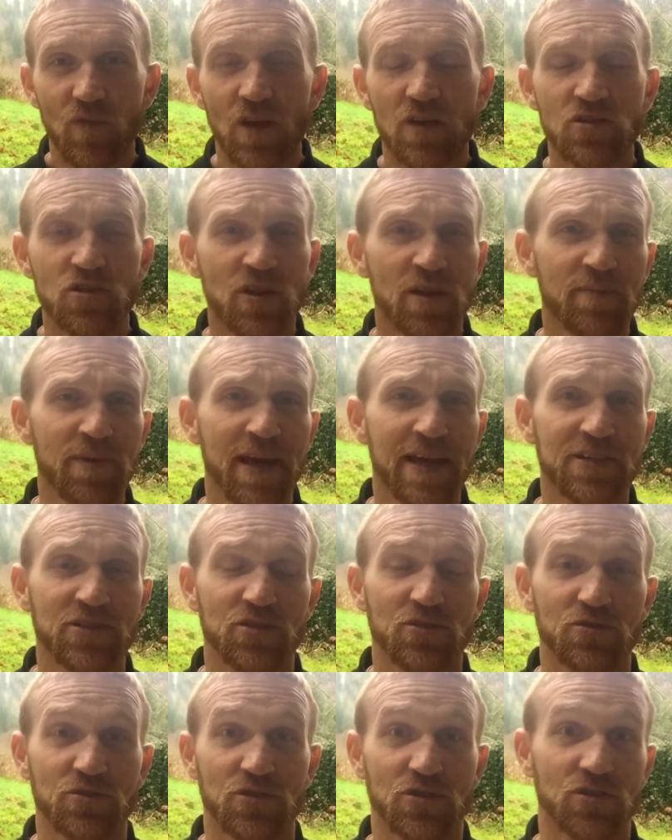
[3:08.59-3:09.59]
And so let me
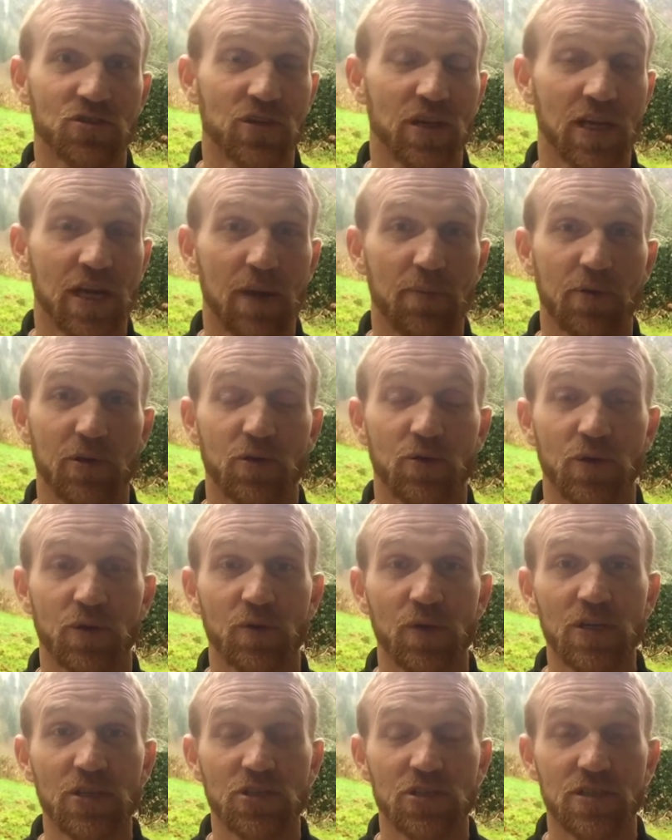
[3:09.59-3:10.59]
ask you just a couple of quick
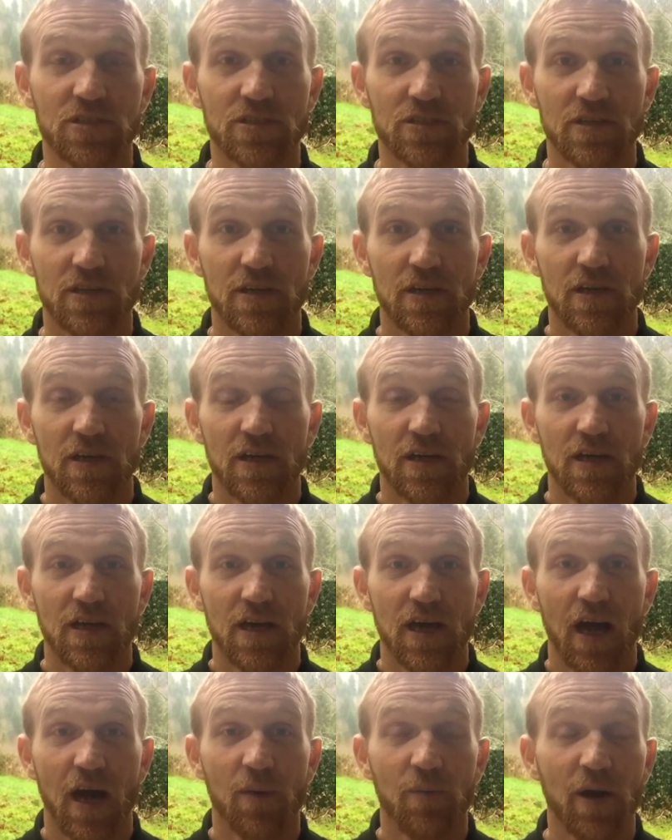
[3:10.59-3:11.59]
questions
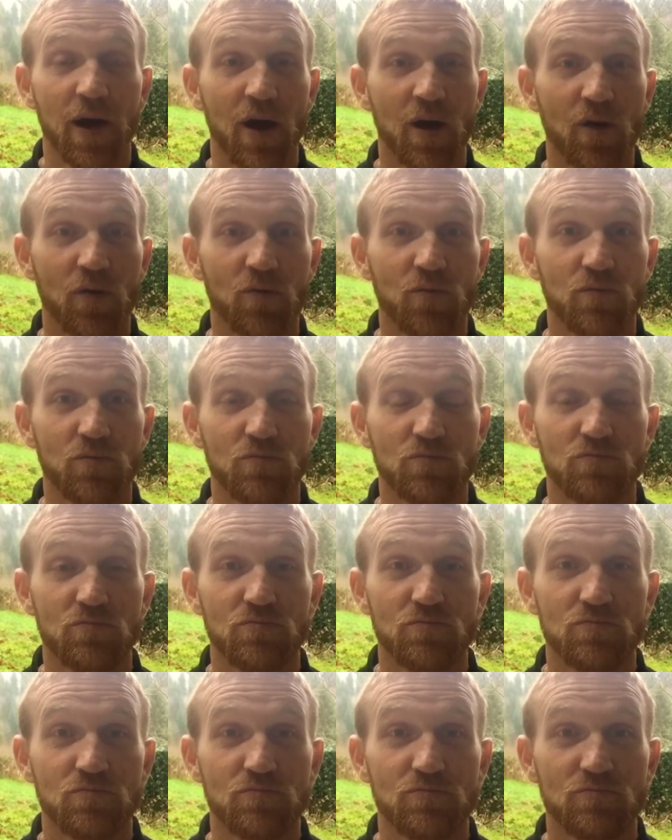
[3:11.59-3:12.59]
about
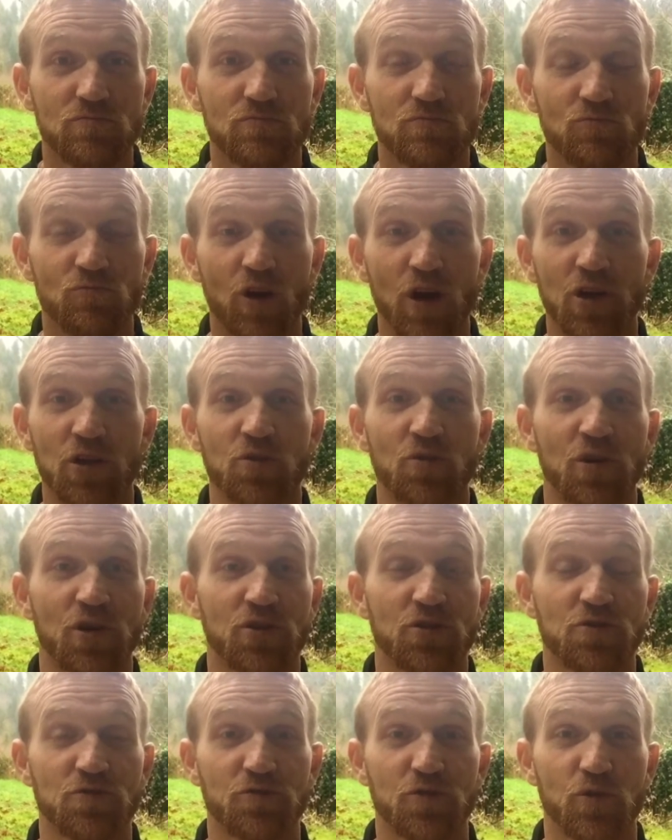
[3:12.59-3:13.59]
what you want to
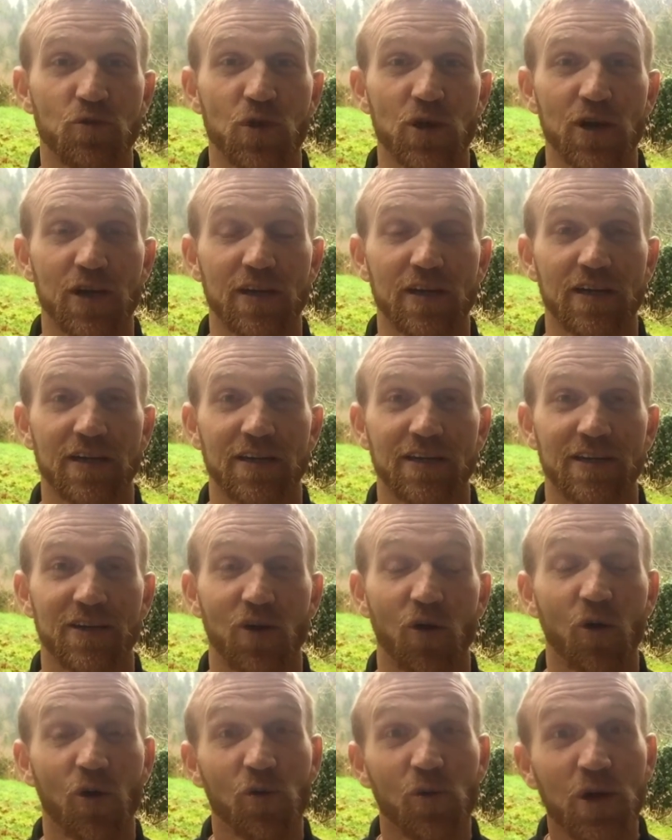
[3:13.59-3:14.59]
do for work
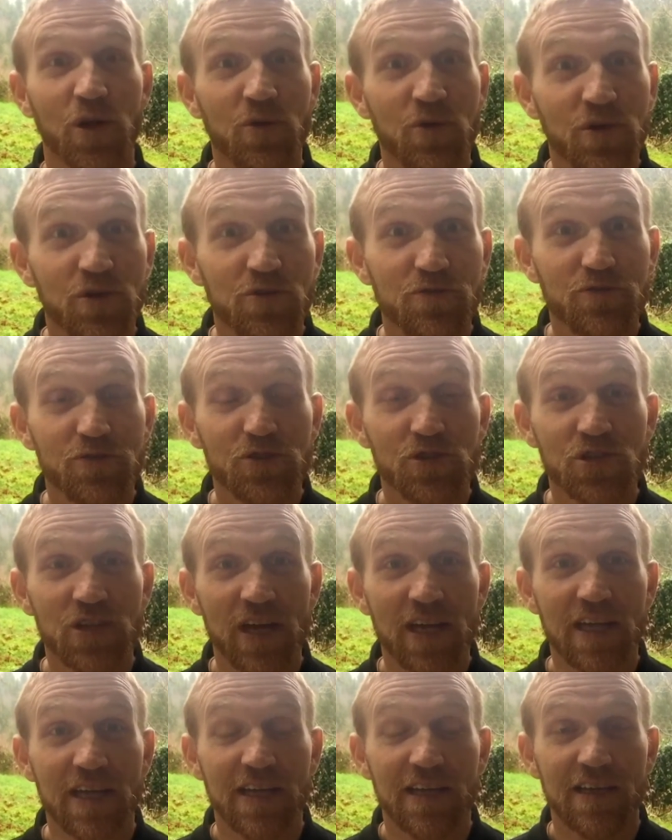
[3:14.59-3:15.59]
or what you want to do for
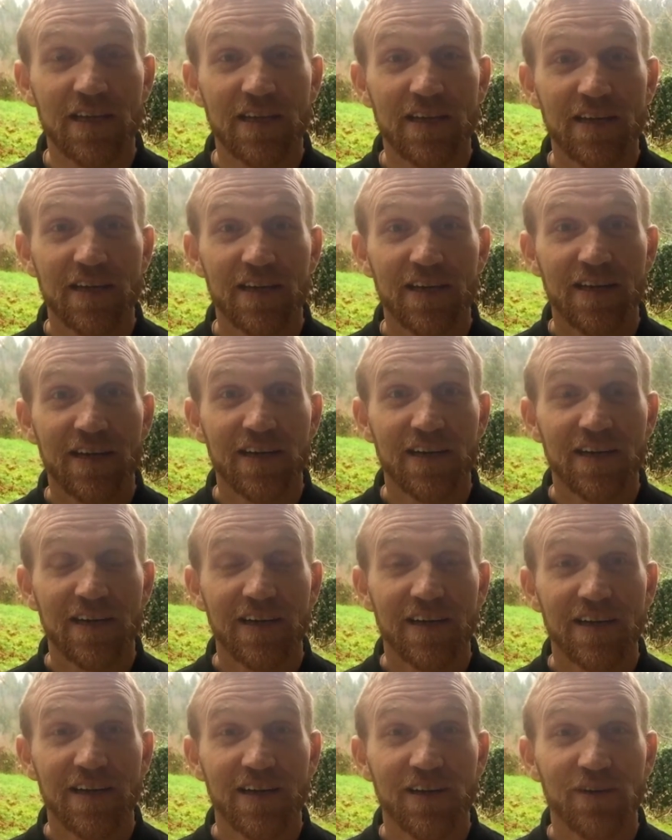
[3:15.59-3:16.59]
study,
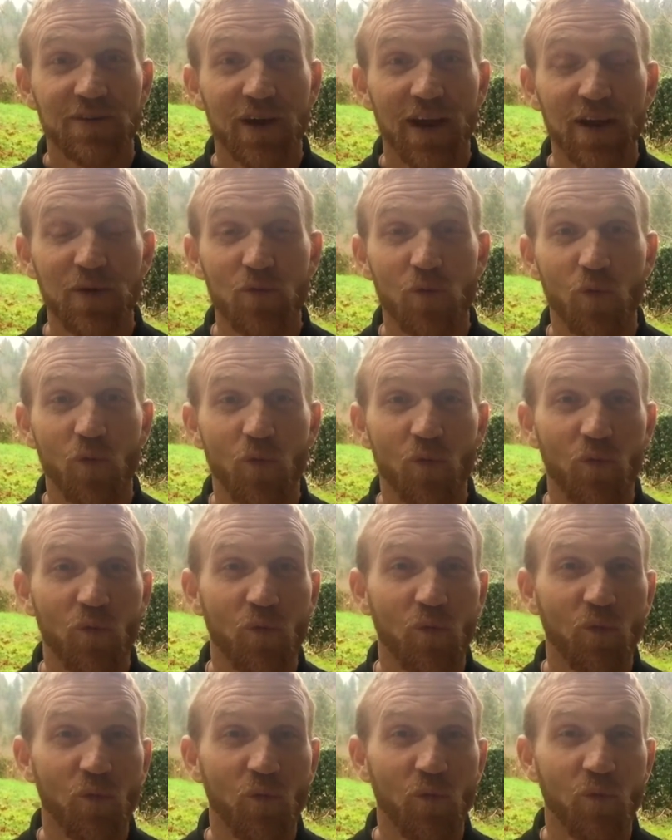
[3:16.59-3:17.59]
right?
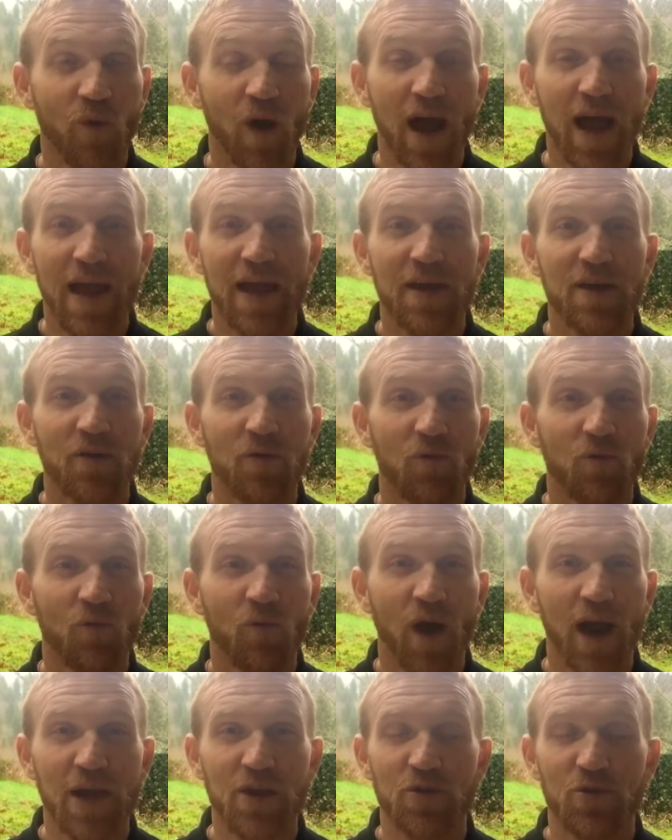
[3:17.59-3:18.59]
Why
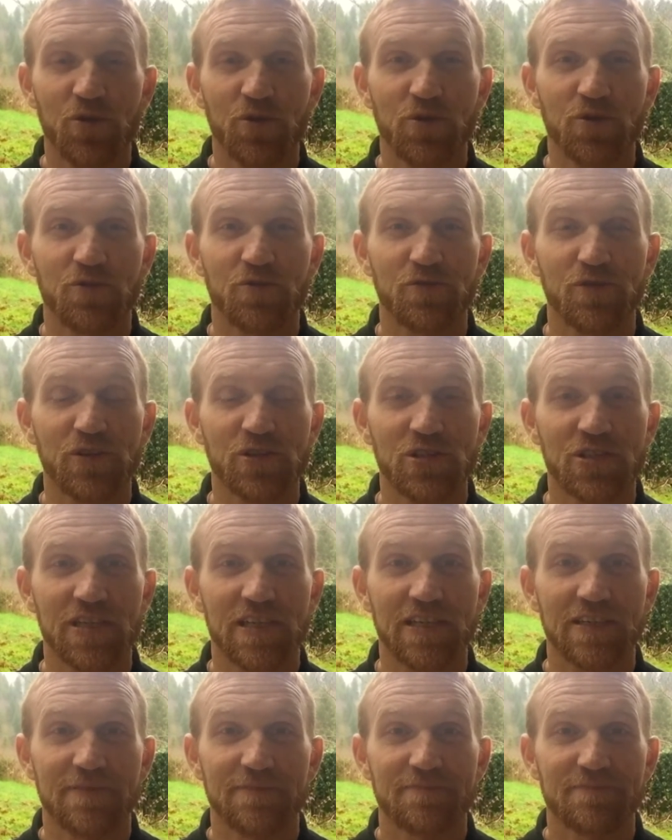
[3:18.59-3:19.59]
go to a
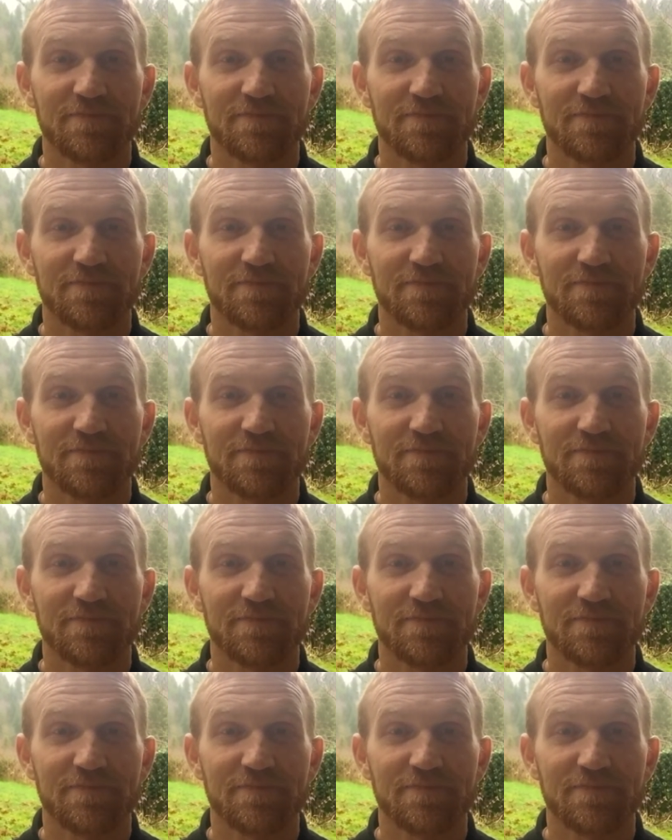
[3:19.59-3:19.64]
university?